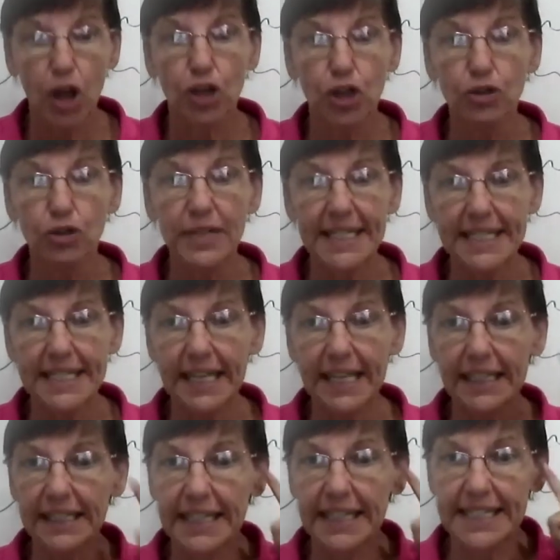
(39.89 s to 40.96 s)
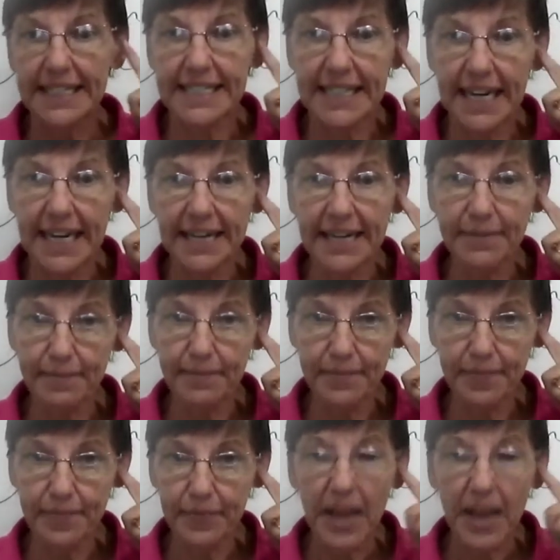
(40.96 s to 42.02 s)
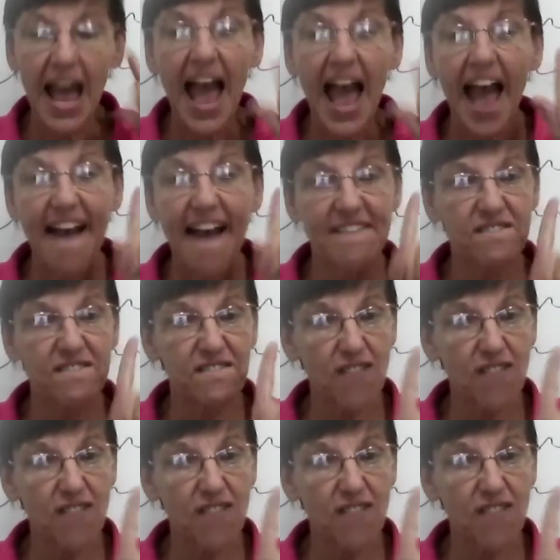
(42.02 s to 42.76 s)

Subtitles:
You need to listen and